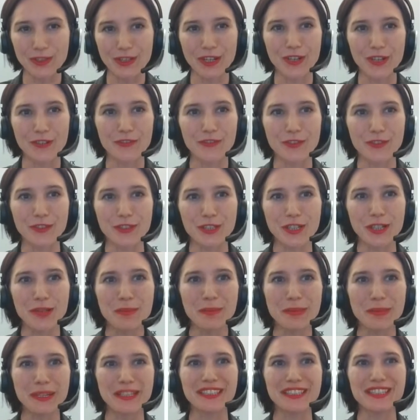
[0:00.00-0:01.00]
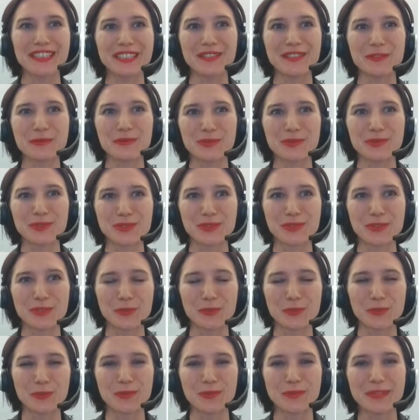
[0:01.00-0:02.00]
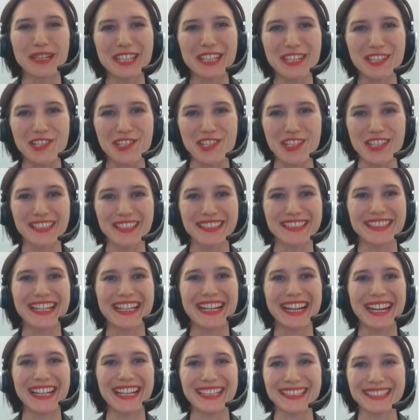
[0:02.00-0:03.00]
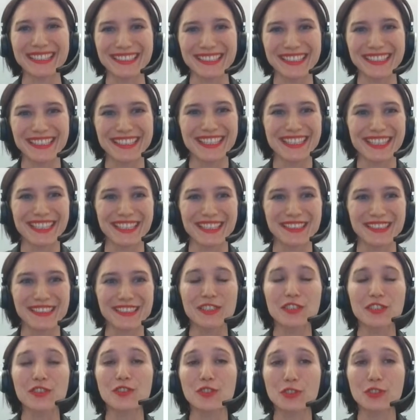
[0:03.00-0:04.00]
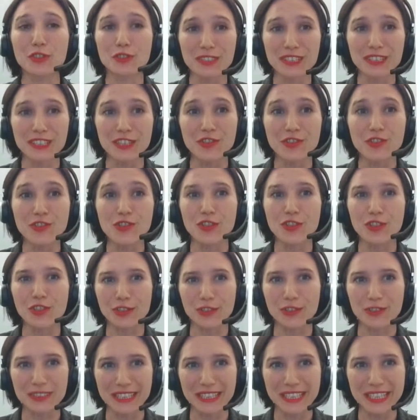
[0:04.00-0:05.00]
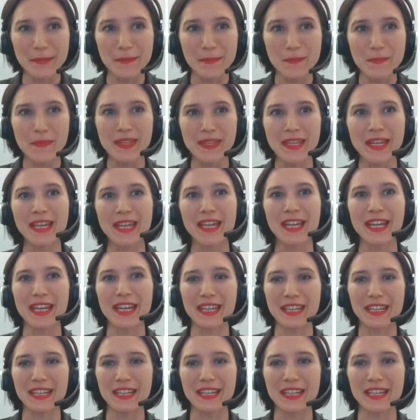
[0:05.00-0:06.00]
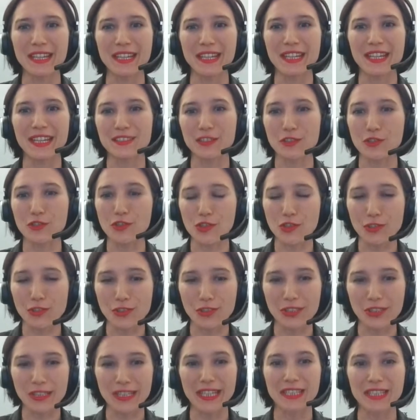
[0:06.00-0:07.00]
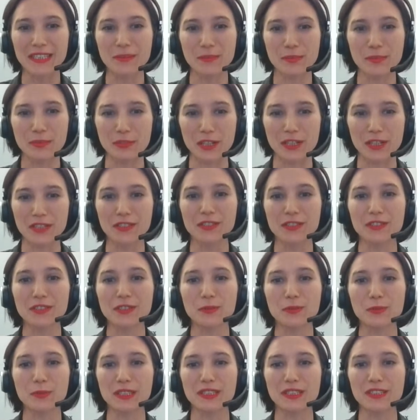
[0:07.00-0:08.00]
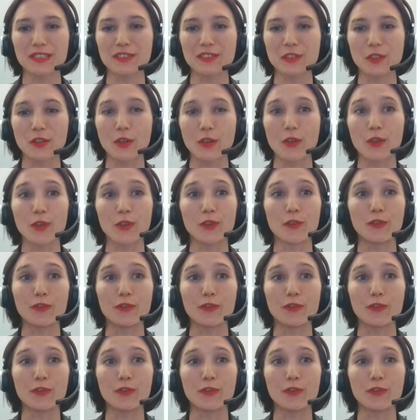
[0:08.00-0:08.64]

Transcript: of a company who manage it. I think it's Tony Chocolonely. It's a chocolate brand with a